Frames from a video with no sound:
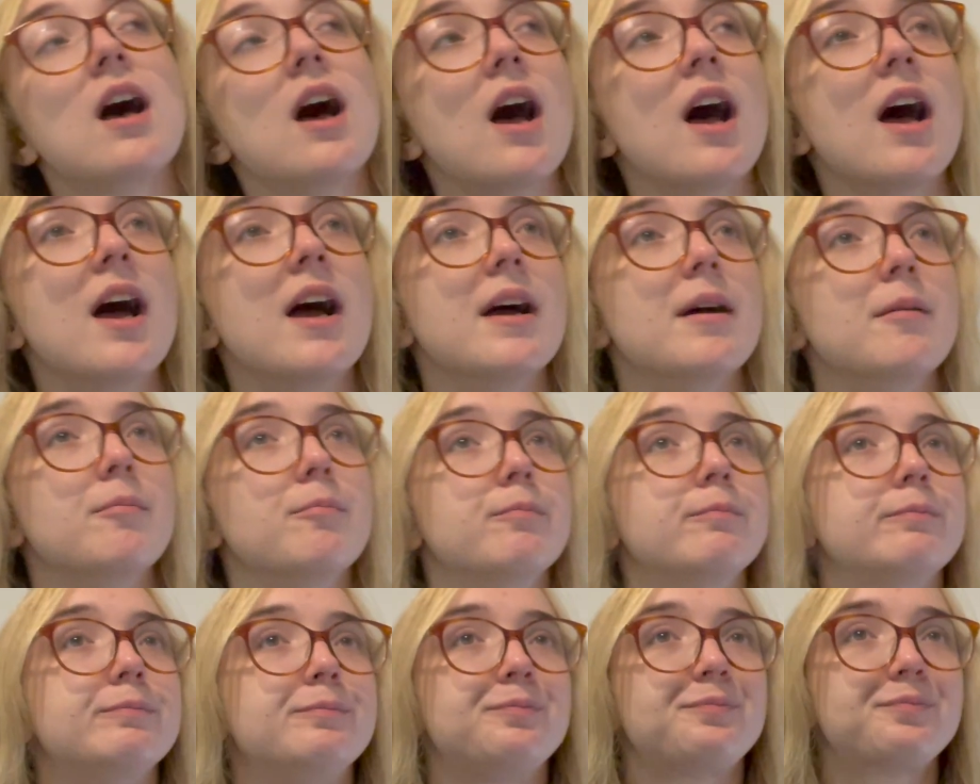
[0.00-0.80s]

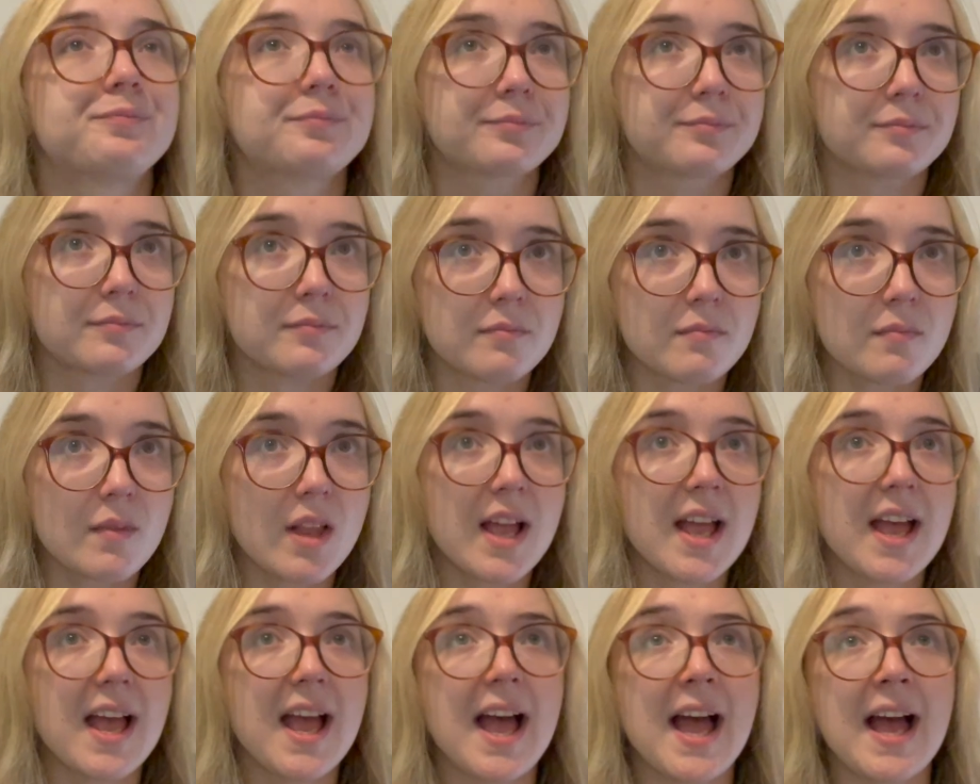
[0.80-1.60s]
Um,
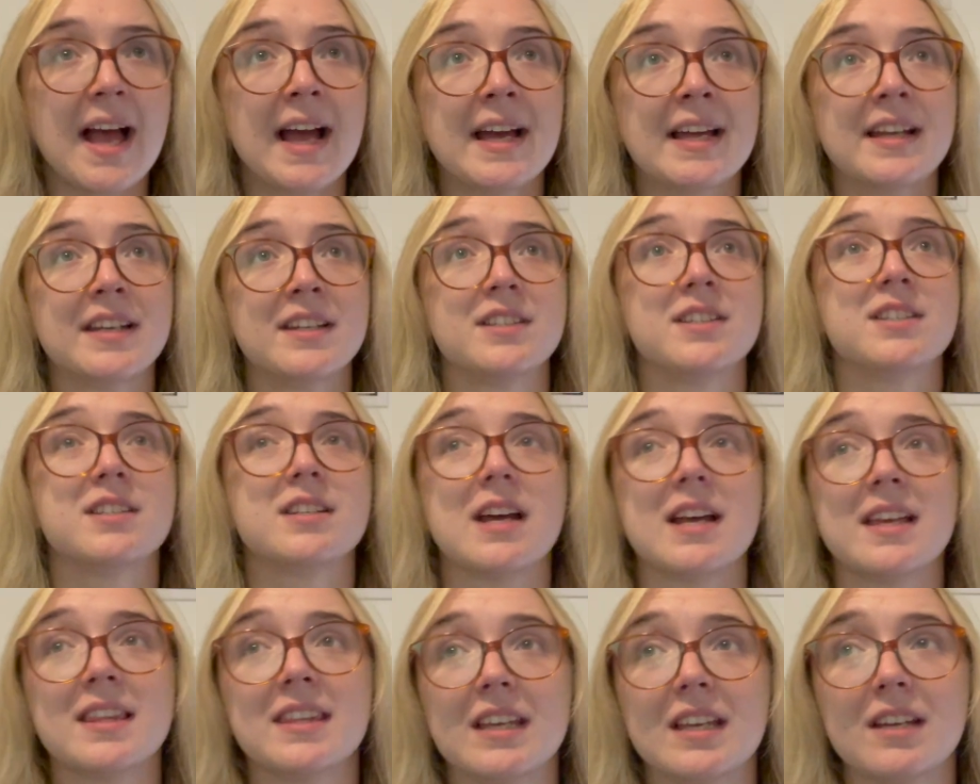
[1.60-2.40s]
and
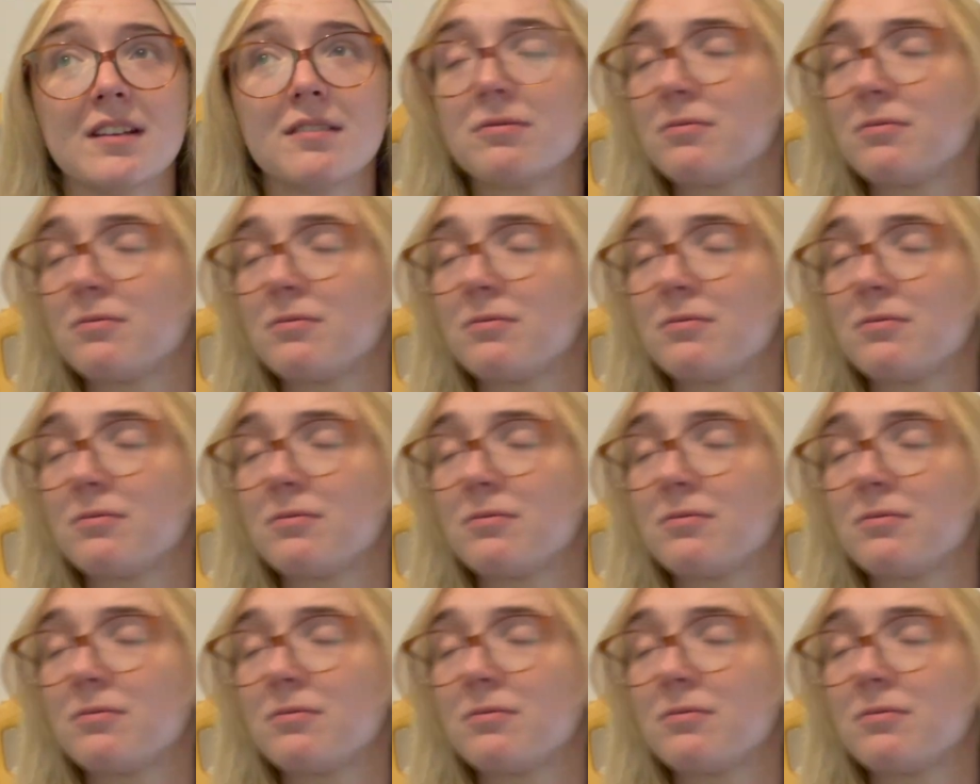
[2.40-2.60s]
I think